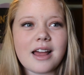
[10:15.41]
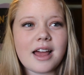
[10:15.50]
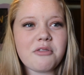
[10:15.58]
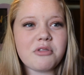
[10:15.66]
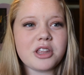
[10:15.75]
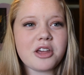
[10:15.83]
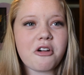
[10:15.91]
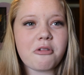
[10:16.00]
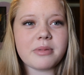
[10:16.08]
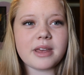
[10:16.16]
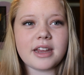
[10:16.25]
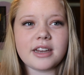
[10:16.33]
I really
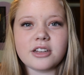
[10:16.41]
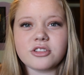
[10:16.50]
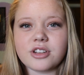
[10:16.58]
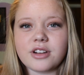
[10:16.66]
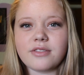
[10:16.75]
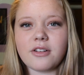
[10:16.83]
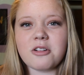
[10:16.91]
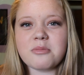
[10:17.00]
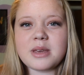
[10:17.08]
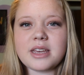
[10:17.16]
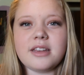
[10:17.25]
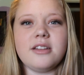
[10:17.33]
hope that he didn't try to follow
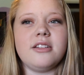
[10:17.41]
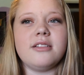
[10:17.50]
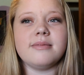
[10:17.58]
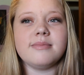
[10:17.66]
me